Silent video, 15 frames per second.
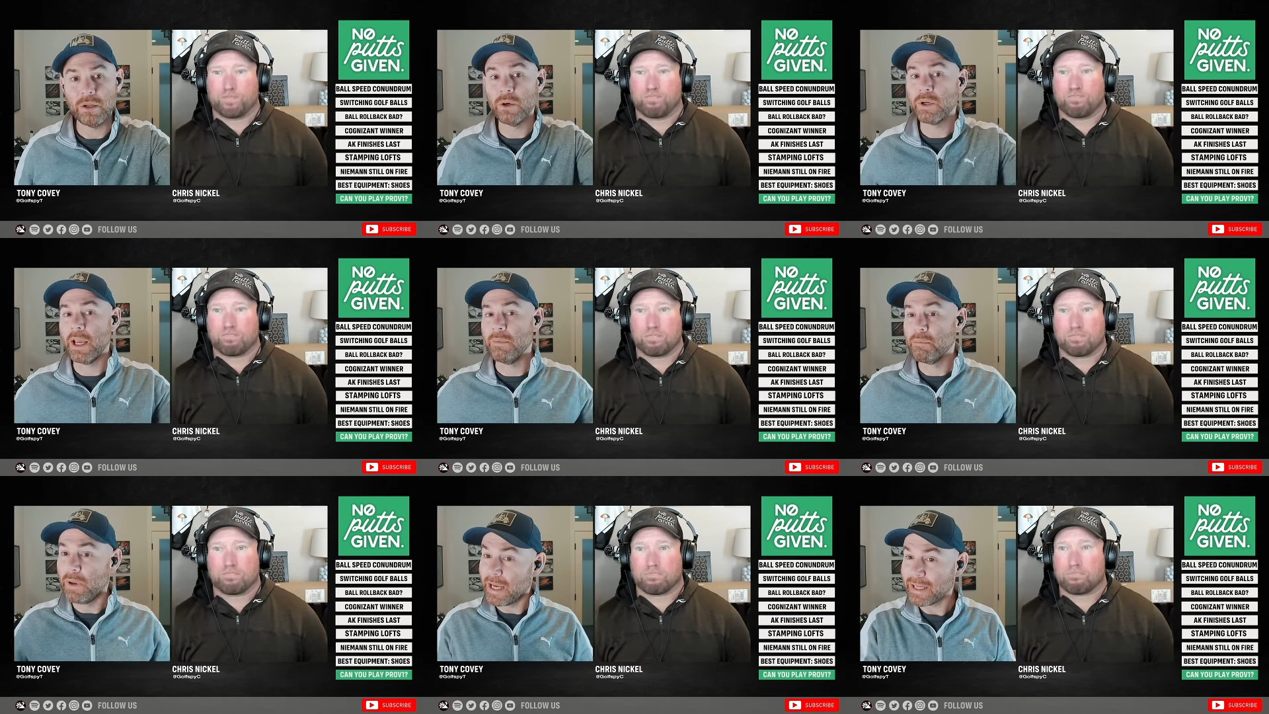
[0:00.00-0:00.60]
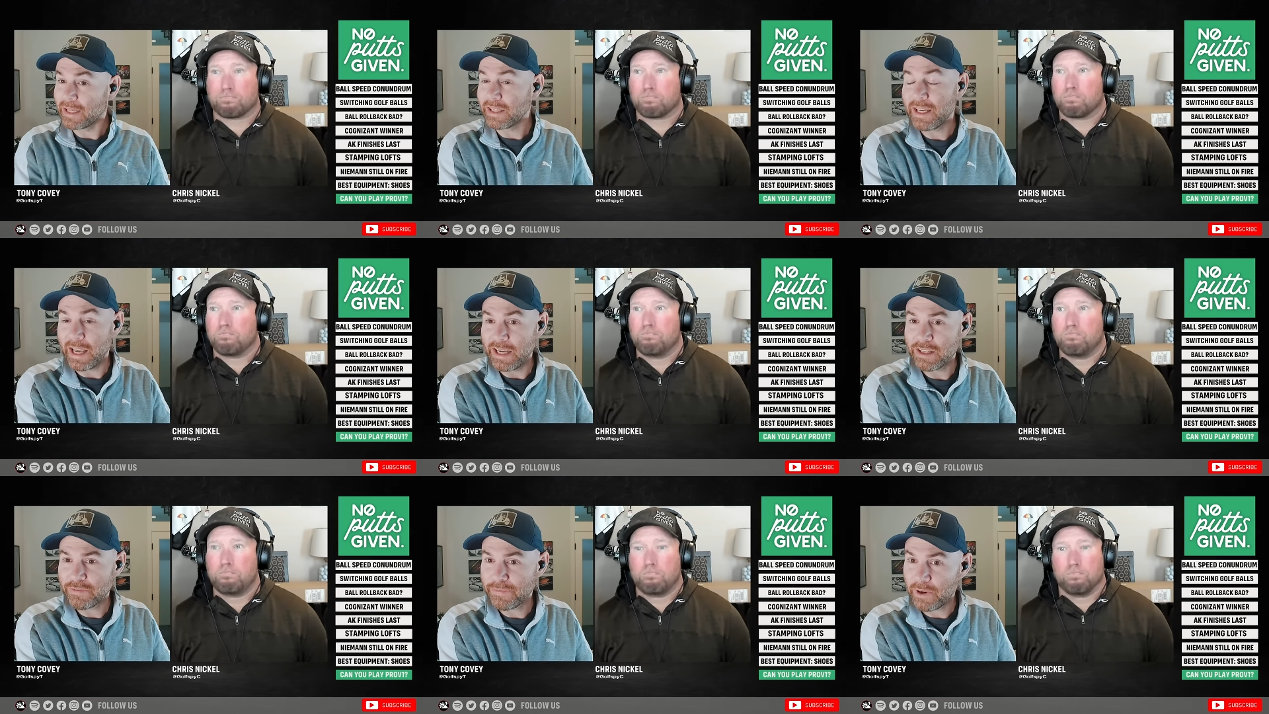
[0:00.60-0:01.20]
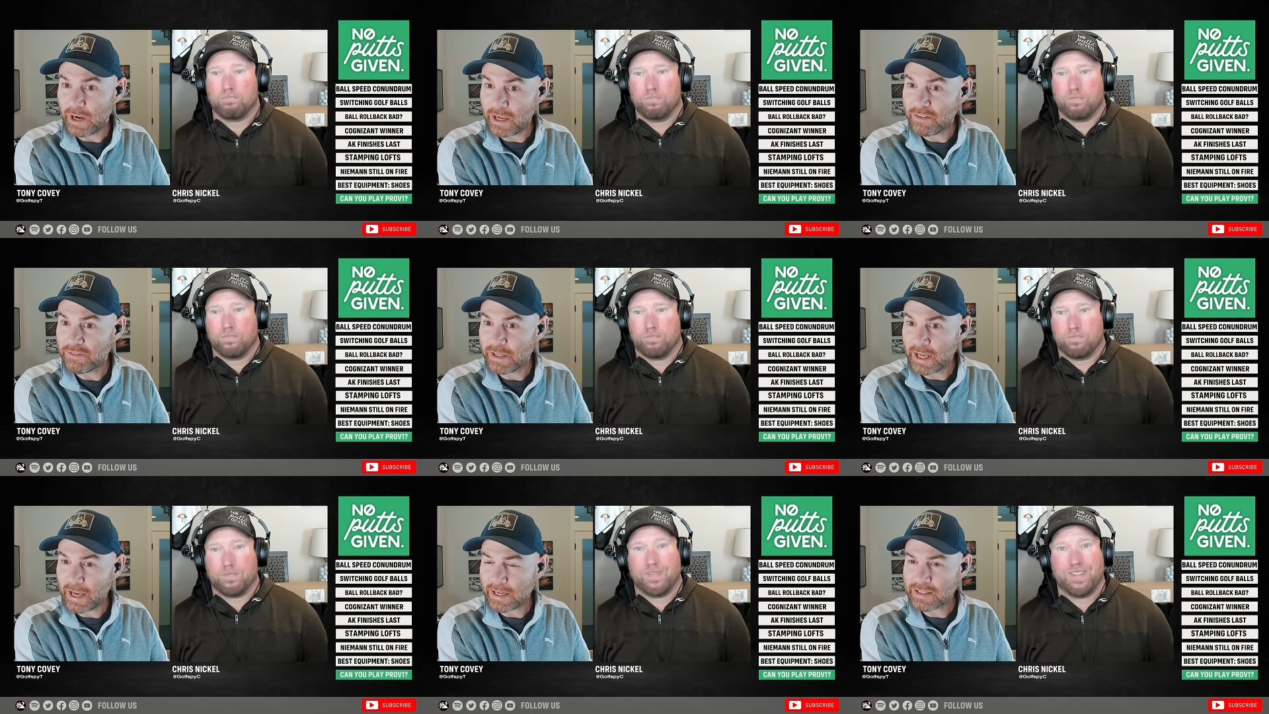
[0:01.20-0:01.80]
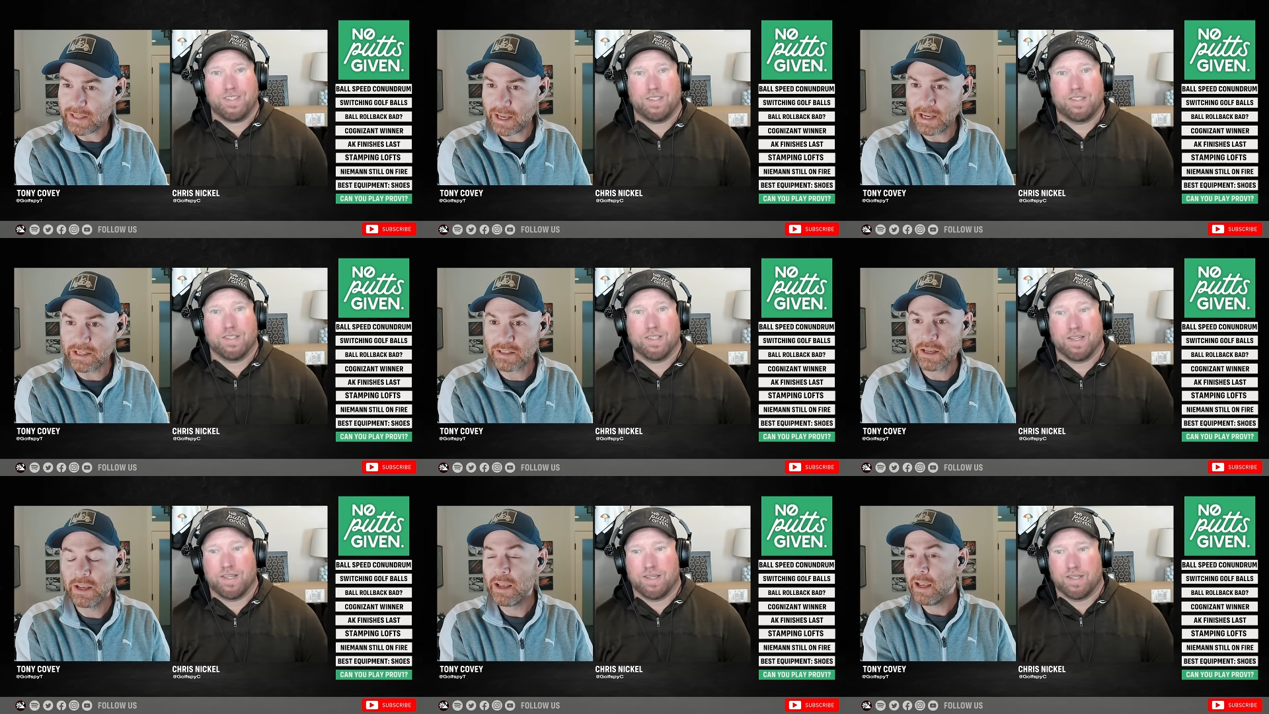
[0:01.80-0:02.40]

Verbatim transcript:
Speaker 1: Okay, make a case for AVX as